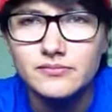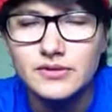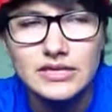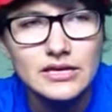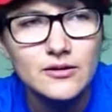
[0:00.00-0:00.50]

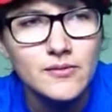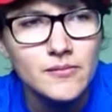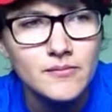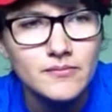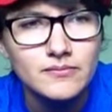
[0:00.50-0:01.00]
You know?
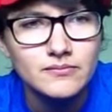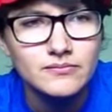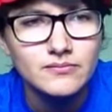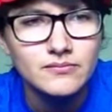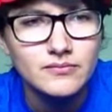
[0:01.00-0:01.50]

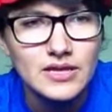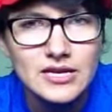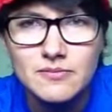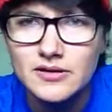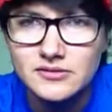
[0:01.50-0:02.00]

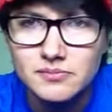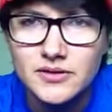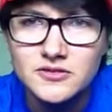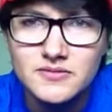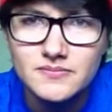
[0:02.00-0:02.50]
Ladybug's a
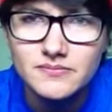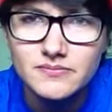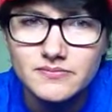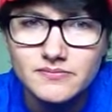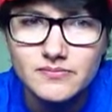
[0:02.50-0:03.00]
person.
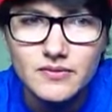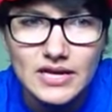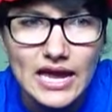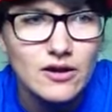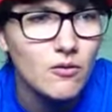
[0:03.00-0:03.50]

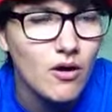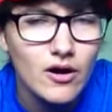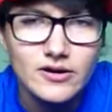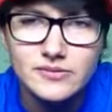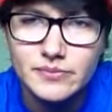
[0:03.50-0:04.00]
Cat
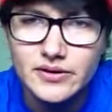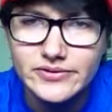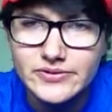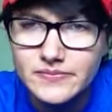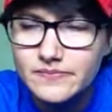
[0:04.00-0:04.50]
Noir is a
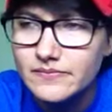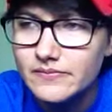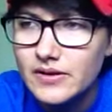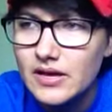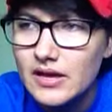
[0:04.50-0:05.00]
person.
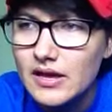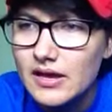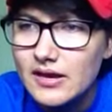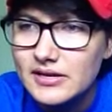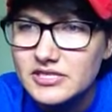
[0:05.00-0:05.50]

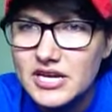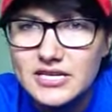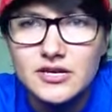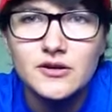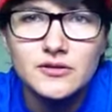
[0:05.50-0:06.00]
Jay
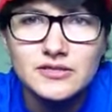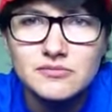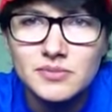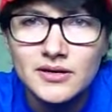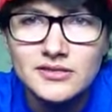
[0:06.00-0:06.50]
Turtle is a
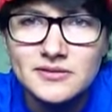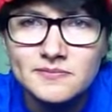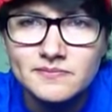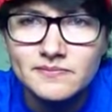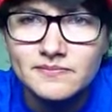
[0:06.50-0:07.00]
person.
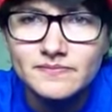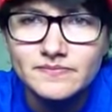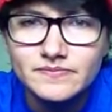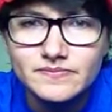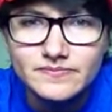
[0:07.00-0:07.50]

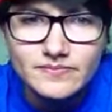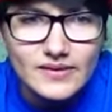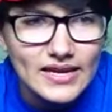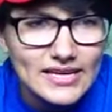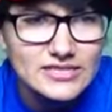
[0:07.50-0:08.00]

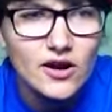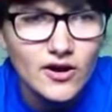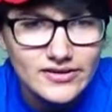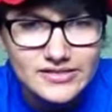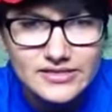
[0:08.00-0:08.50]
And it's
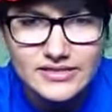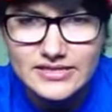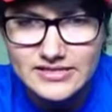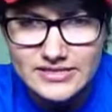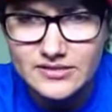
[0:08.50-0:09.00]
hard to
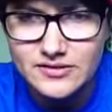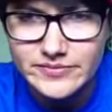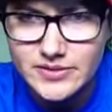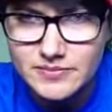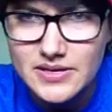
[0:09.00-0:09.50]
consider them
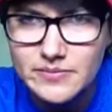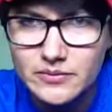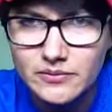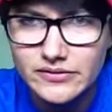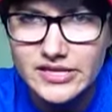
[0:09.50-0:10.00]
as
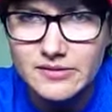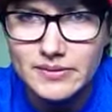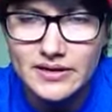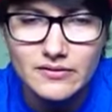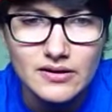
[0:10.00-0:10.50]
people and think
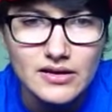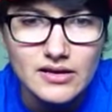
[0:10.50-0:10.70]
about